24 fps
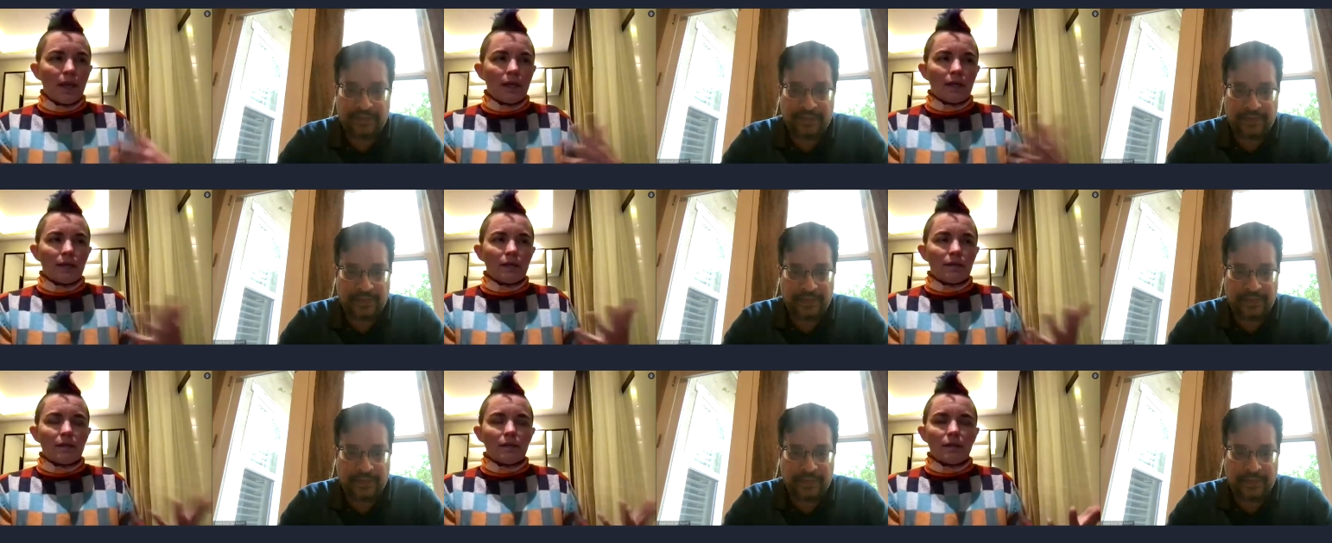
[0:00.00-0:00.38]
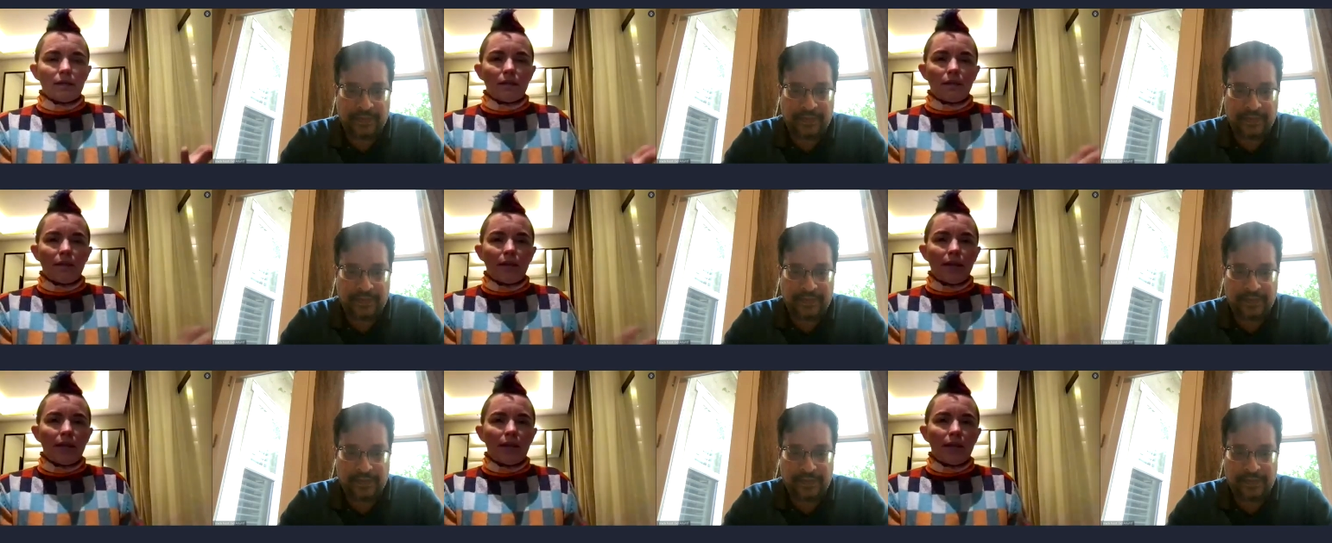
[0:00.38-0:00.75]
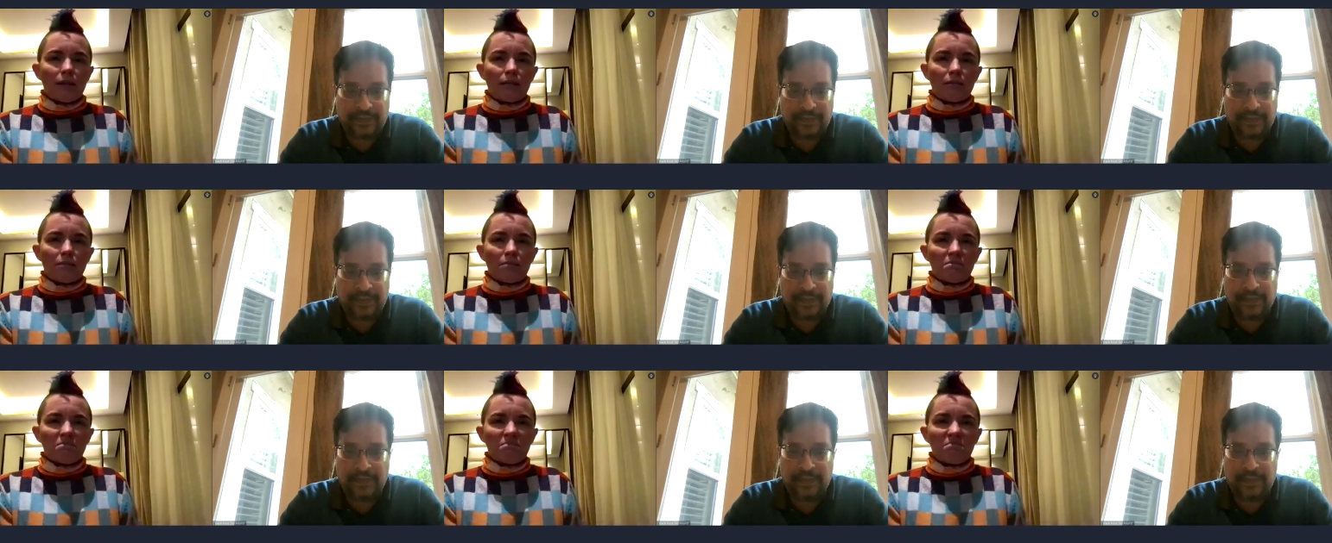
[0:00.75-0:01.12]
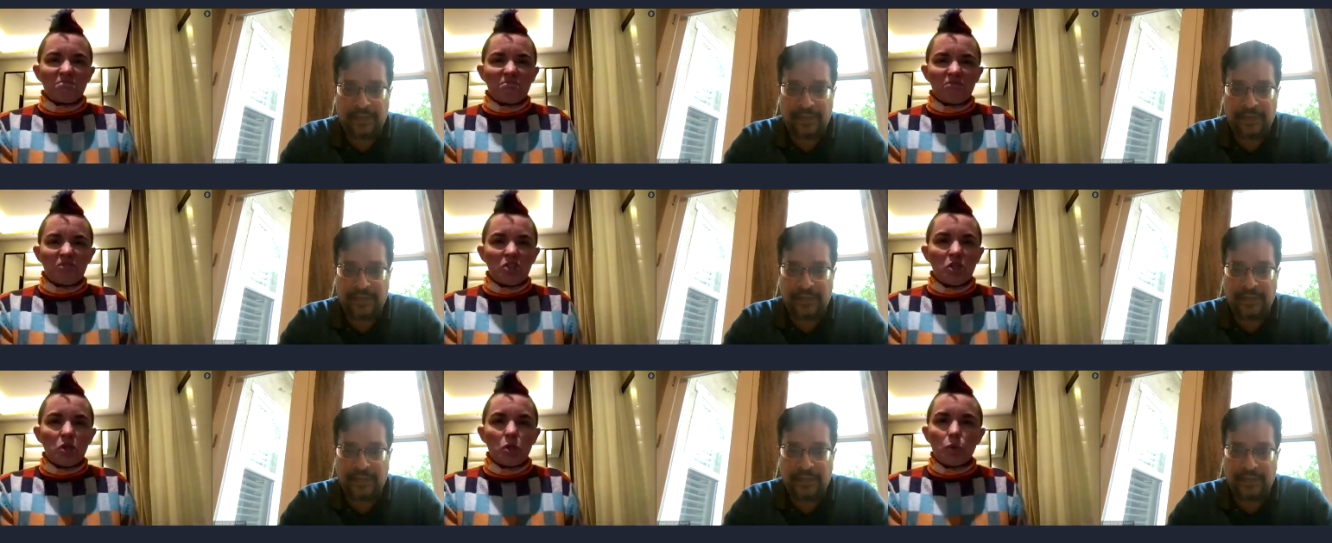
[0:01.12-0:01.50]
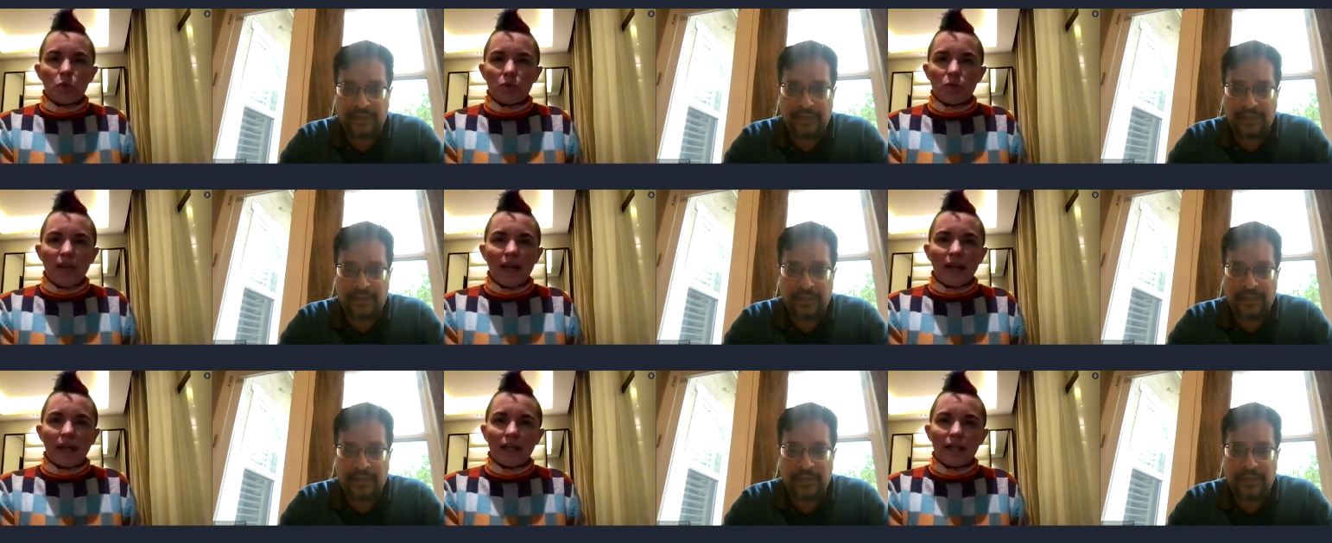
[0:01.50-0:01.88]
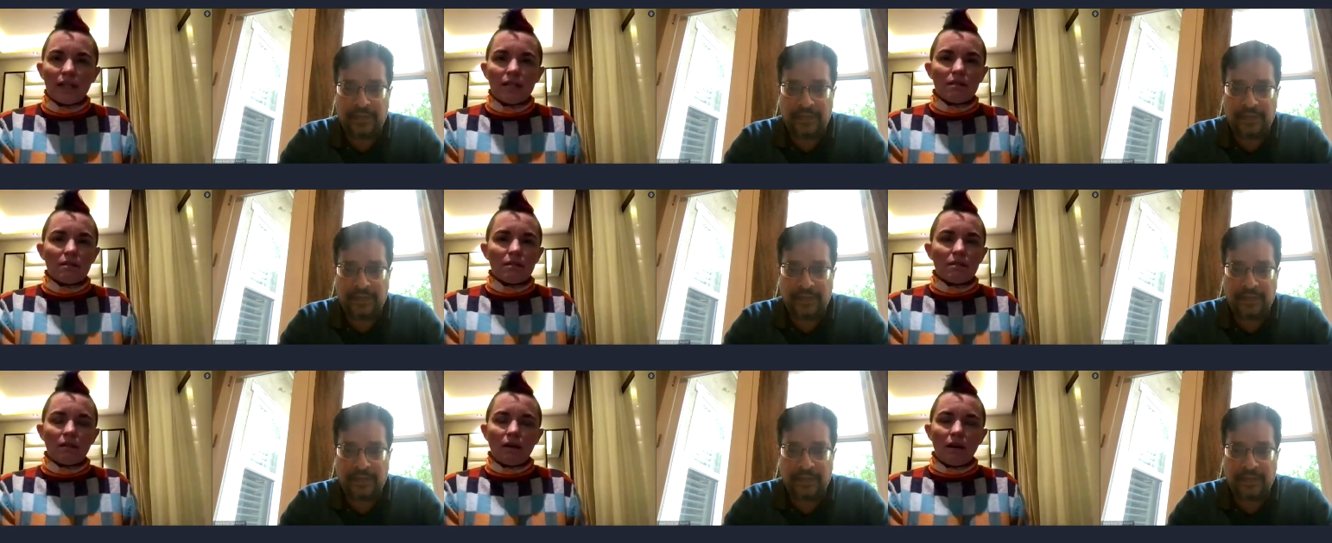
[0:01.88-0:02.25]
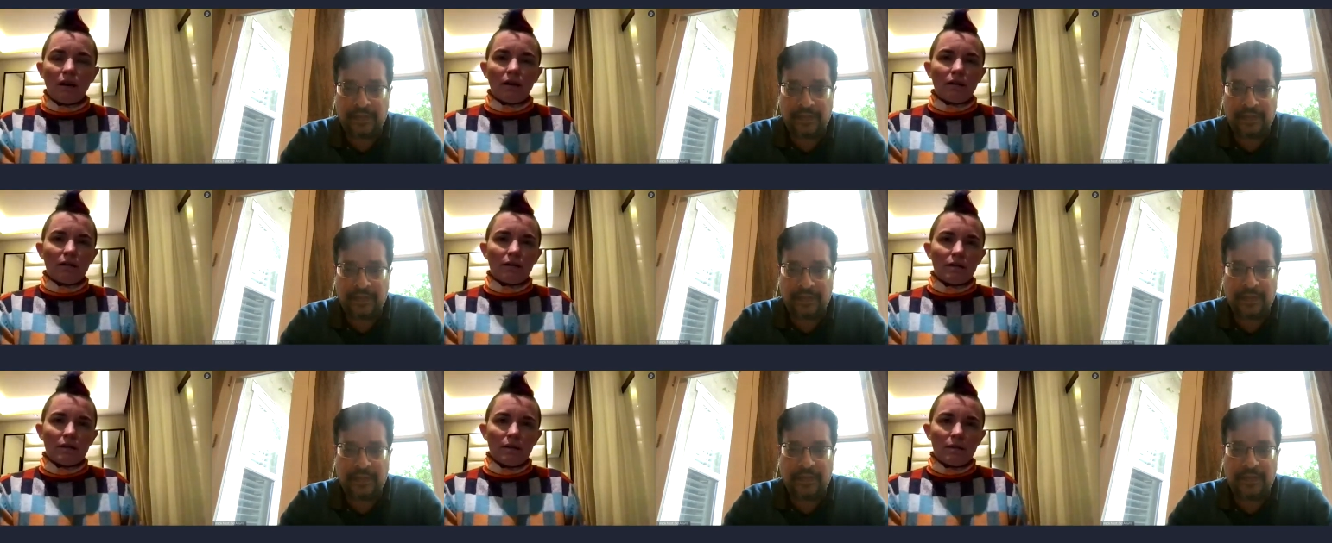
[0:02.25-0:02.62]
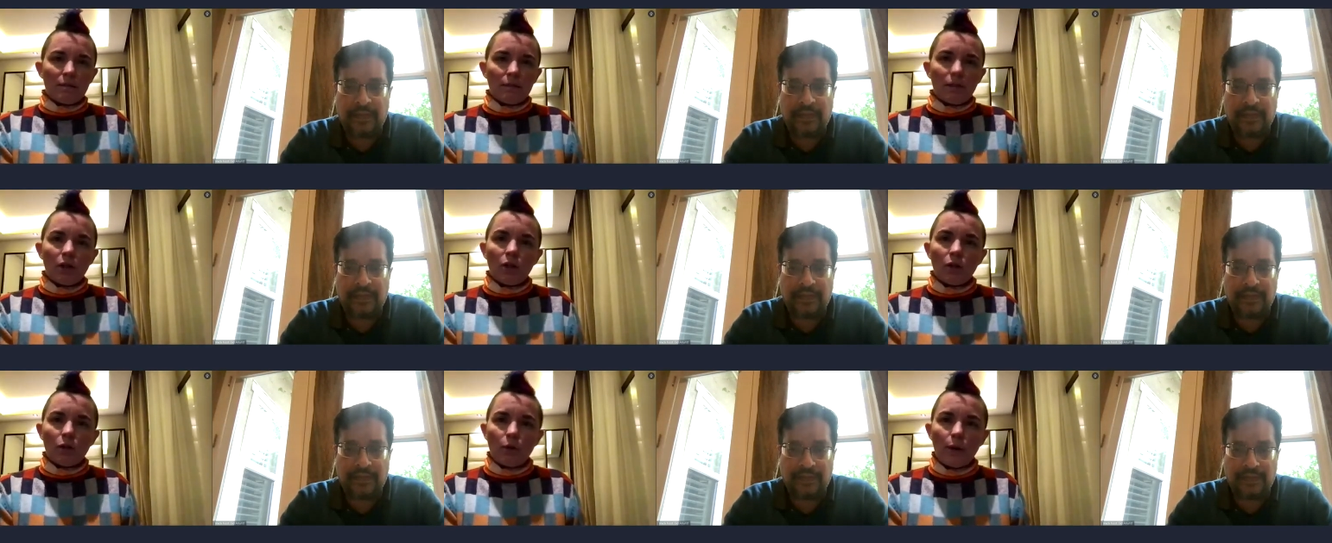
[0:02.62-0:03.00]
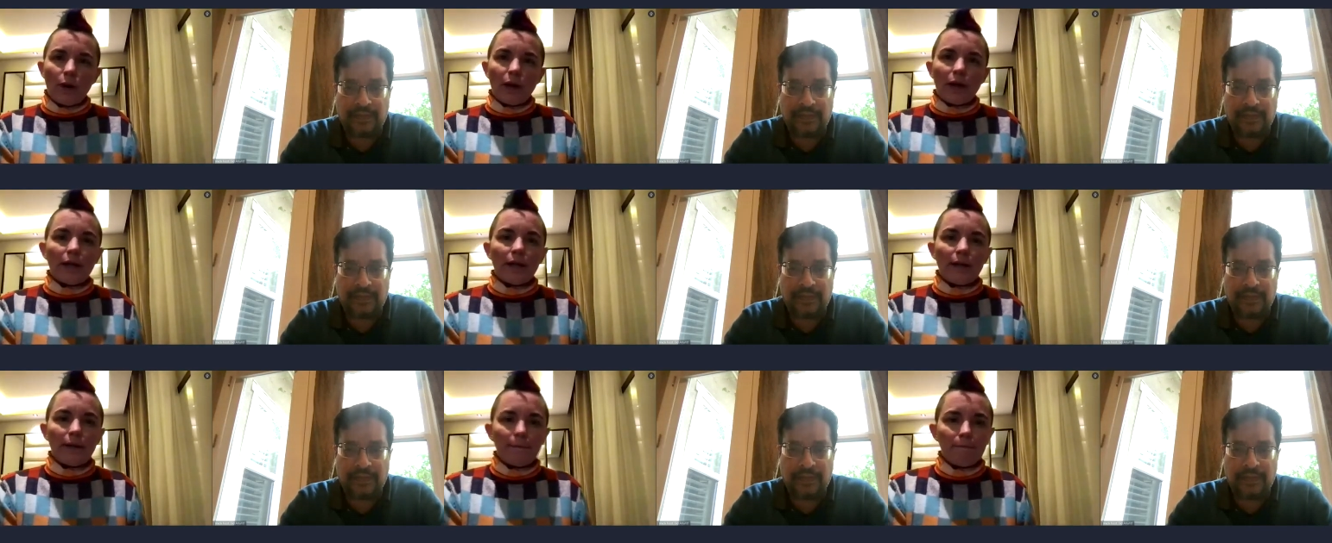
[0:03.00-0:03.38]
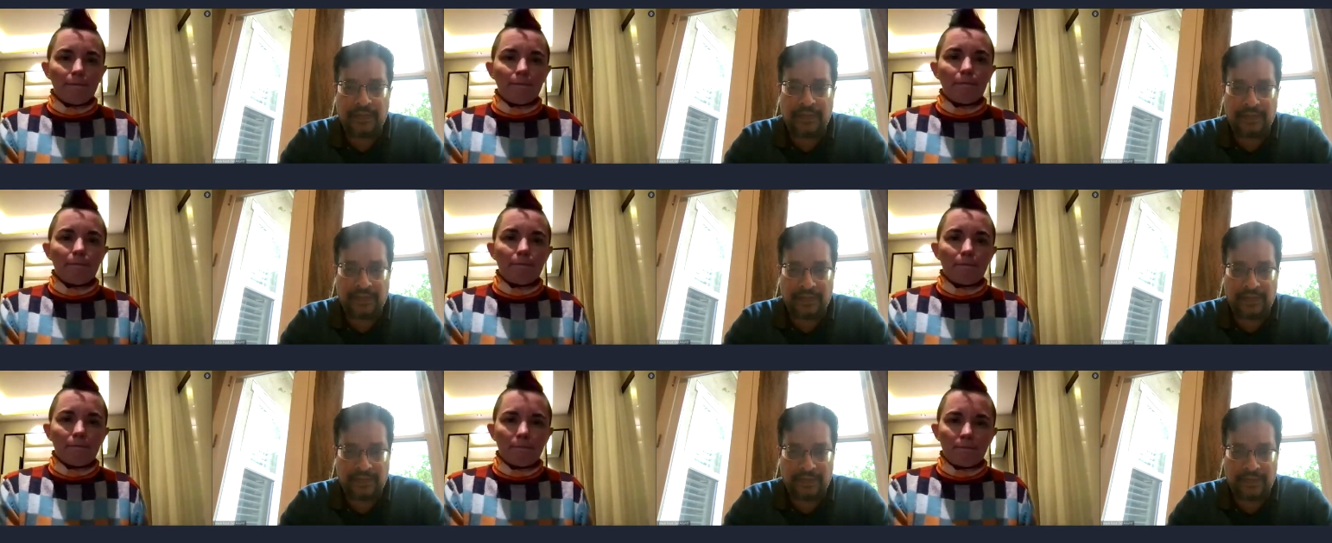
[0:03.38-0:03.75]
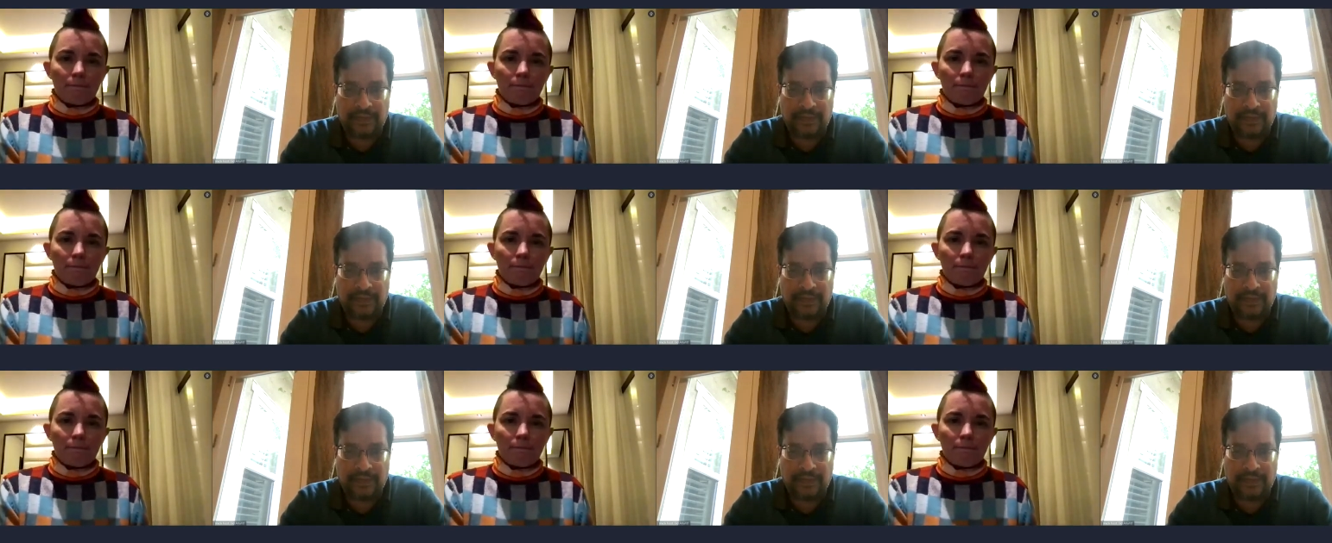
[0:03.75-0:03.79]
Speaker 1: and like two seconds on a typical query.